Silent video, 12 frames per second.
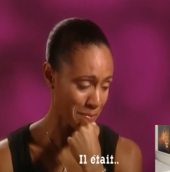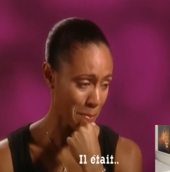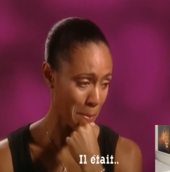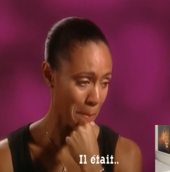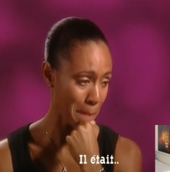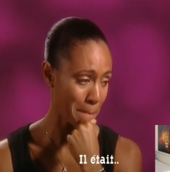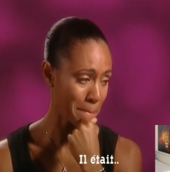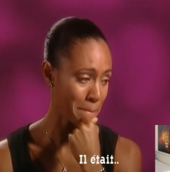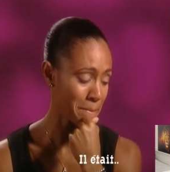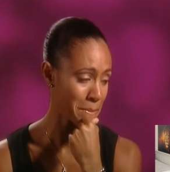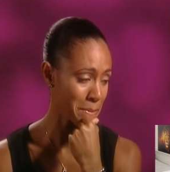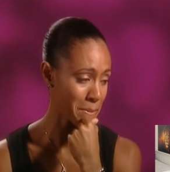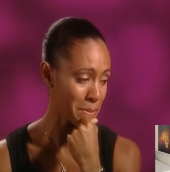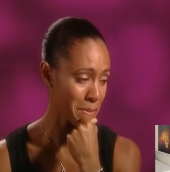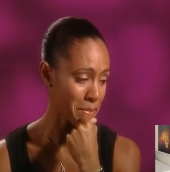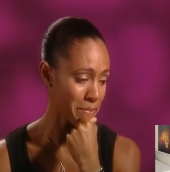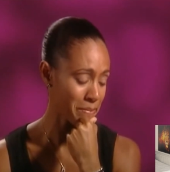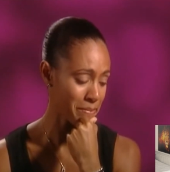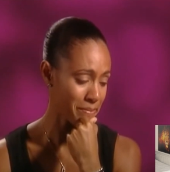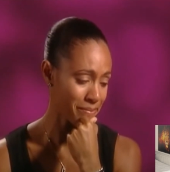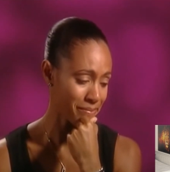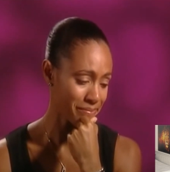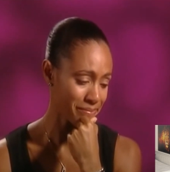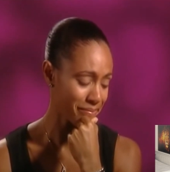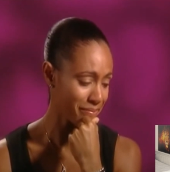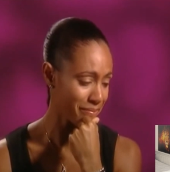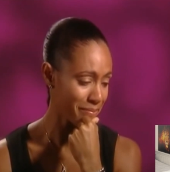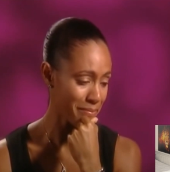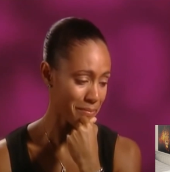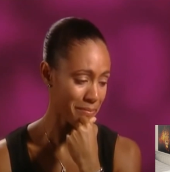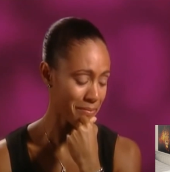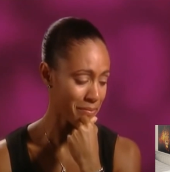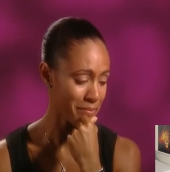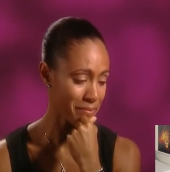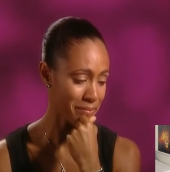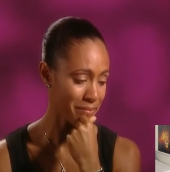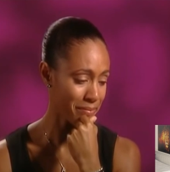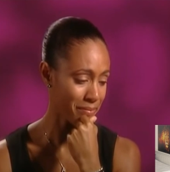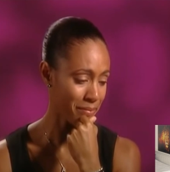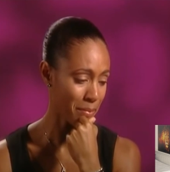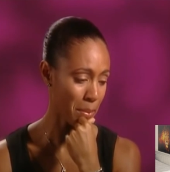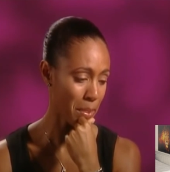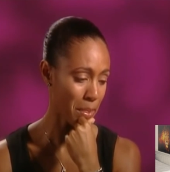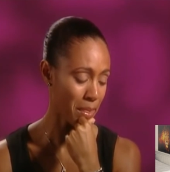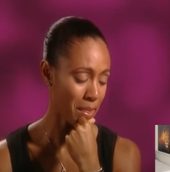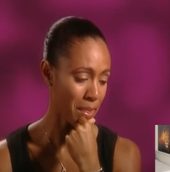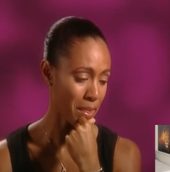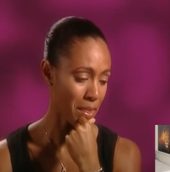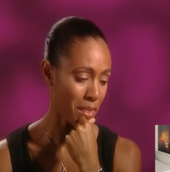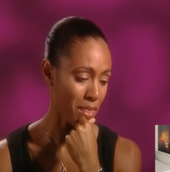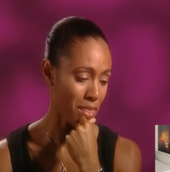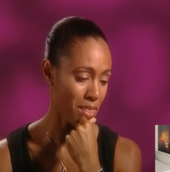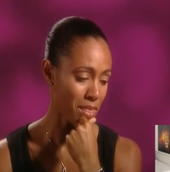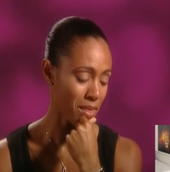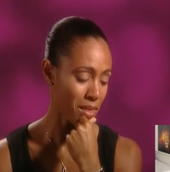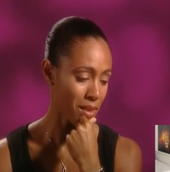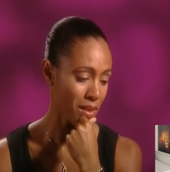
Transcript: Nothing is said.